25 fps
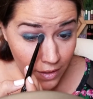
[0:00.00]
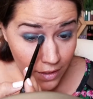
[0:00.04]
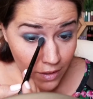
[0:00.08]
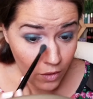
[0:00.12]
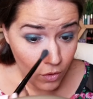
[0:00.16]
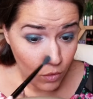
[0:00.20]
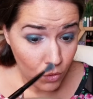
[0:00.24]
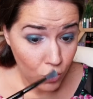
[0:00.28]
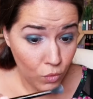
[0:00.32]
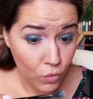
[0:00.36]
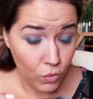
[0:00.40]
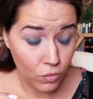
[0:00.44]

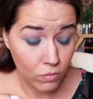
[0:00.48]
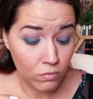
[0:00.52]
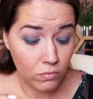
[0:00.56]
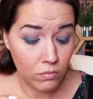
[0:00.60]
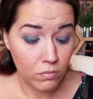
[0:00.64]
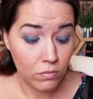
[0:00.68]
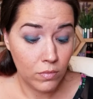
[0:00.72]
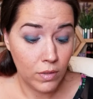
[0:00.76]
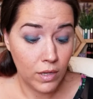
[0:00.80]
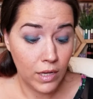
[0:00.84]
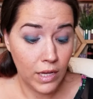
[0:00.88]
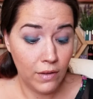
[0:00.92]
Ooh,
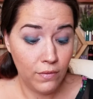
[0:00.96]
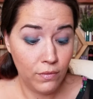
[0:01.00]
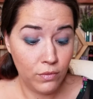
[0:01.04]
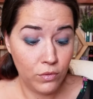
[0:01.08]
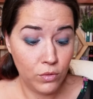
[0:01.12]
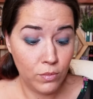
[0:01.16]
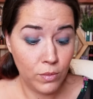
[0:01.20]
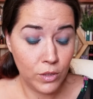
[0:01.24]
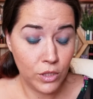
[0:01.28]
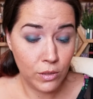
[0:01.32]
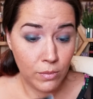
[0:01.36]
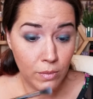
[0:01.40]
I have too
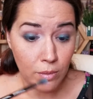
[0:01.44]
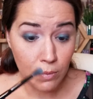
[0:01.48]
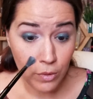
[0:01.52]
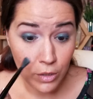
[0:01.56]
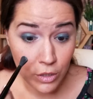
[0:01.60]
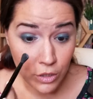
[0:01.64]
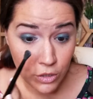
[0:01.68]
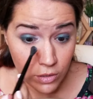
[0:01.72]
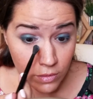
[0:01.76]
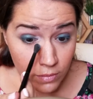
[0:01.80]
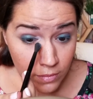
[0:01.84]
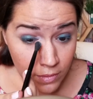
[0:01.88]
much on my
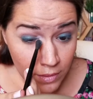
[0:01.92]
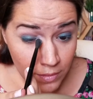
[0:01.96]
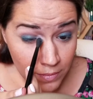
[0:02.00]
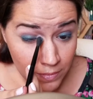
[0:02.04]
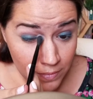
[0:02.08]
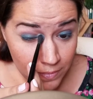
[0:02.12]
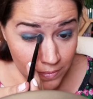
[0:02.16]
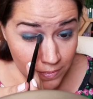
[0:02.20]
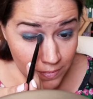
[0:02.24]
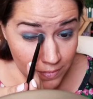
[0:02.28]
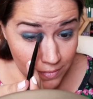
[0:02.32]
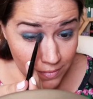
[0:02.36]
brush.
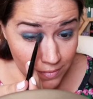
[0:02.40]
I'm